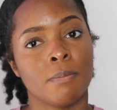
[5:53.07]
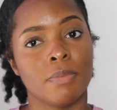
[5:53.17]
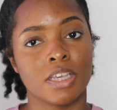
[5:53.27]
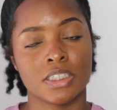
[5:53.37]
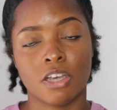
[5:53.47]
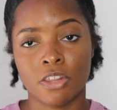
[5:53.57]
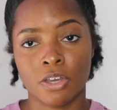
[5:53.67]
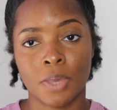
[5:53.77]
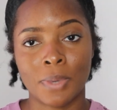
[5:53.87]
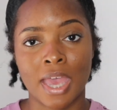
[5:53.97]
Because although
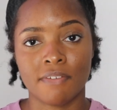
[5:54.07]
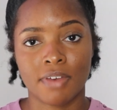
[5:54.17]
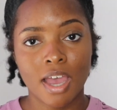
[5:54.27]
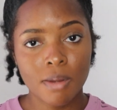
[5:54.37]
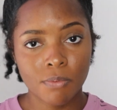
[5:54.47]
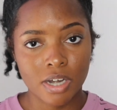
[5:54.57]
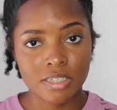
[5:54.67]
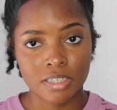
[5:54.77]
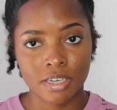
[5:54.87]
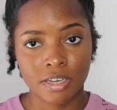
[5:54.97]
that we have high
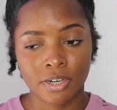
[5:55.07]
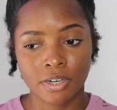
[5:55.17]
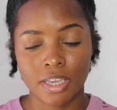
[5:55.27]
porosity hair,